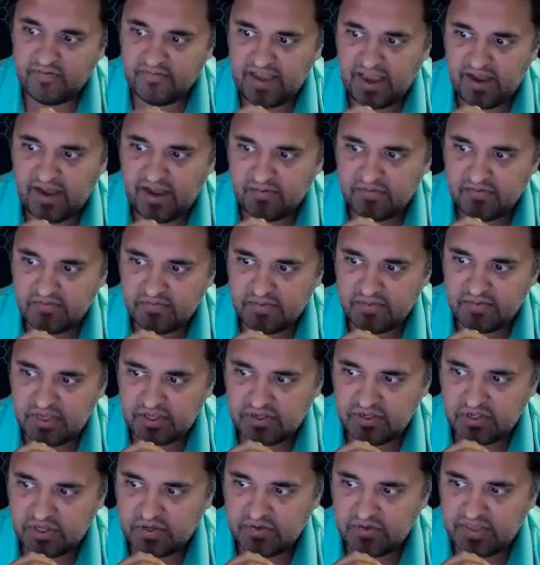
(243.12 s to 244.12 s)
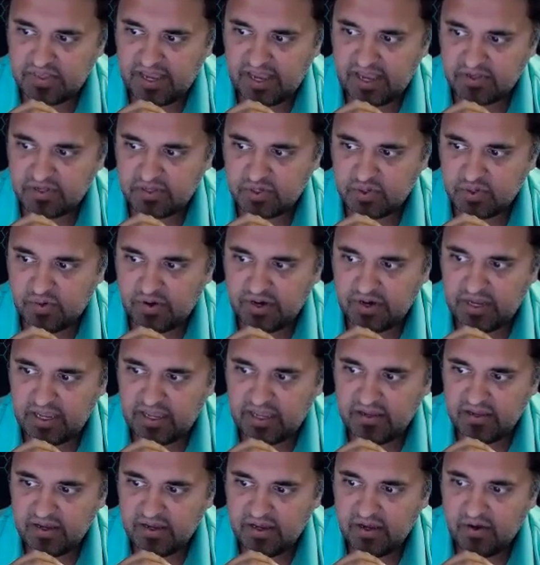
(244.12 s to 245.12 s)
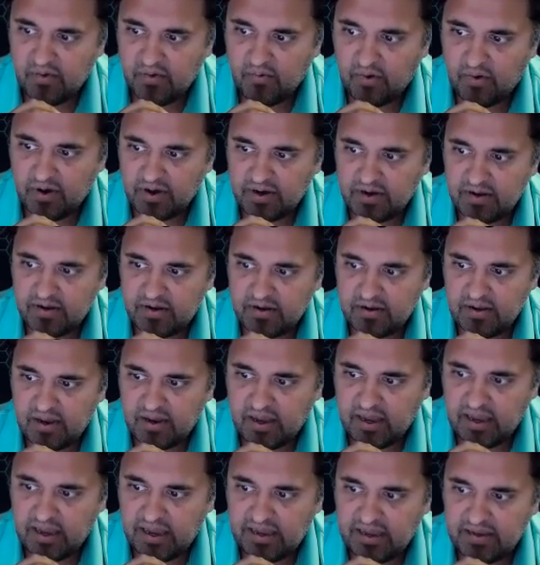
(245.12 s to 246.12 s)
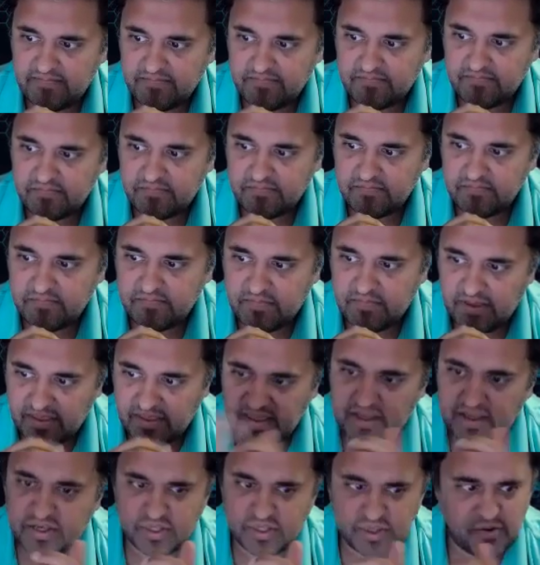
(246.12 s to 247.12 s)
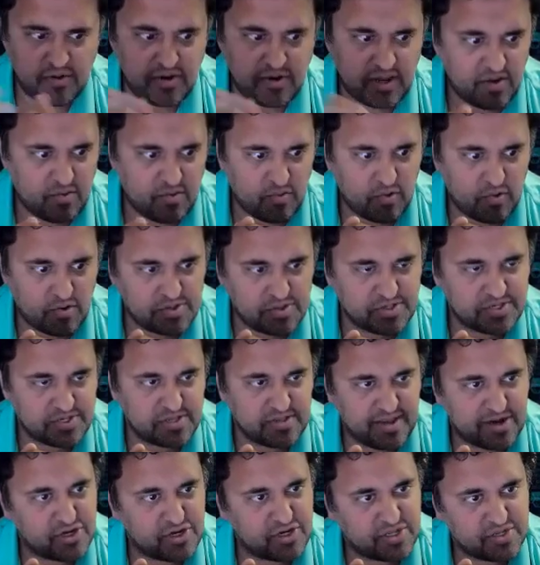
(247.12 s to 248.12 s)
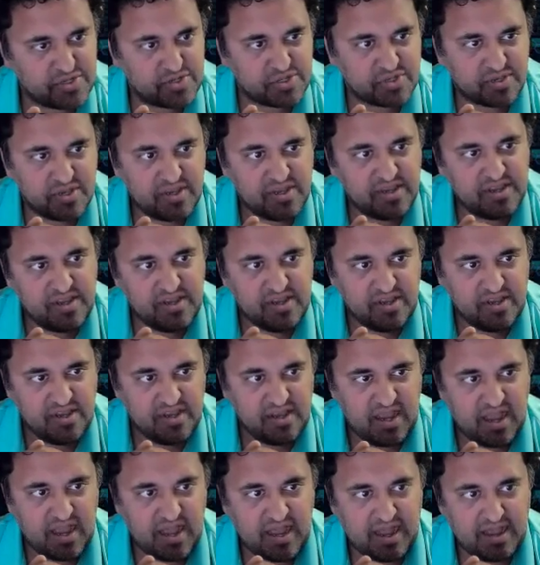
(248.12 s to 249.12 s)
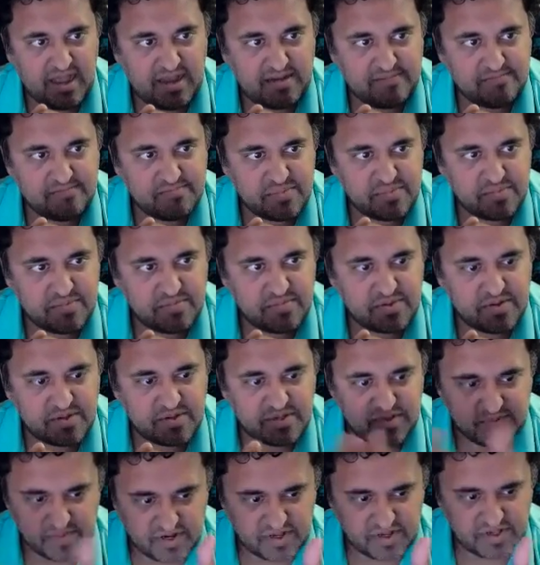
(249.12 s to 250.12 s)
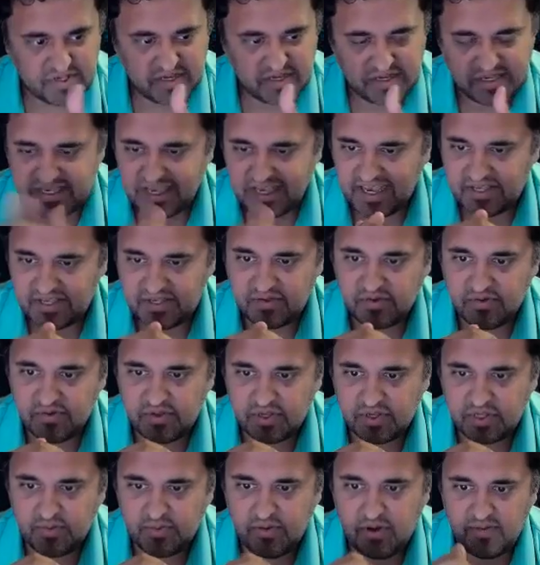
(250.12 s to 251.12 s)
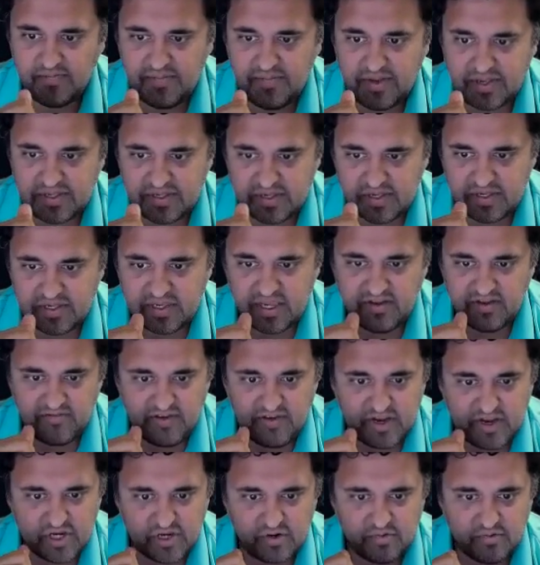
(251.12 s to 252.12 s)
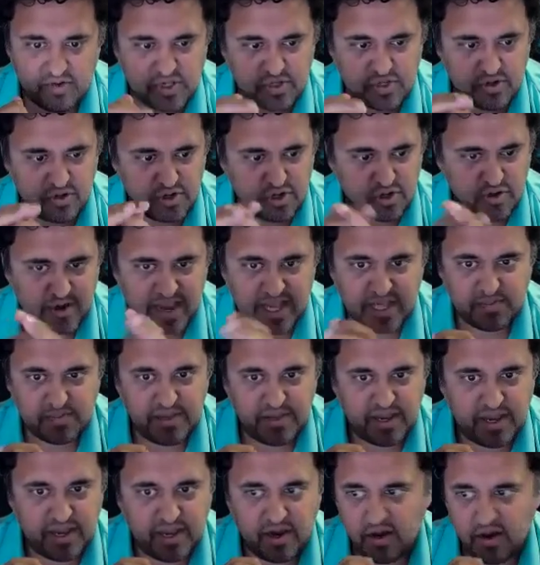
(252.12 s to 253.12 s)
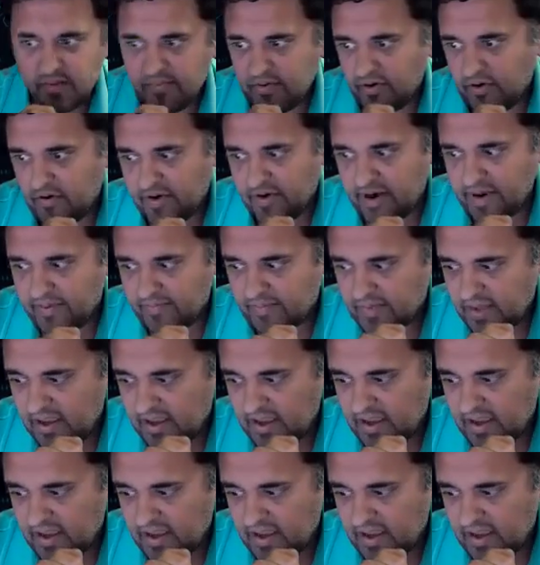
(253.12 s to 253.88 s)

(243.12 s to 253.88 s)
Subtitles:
now, since 2020, won at least 30 award selections. So some good success through the Small Business Innovation Research, or SBIR program,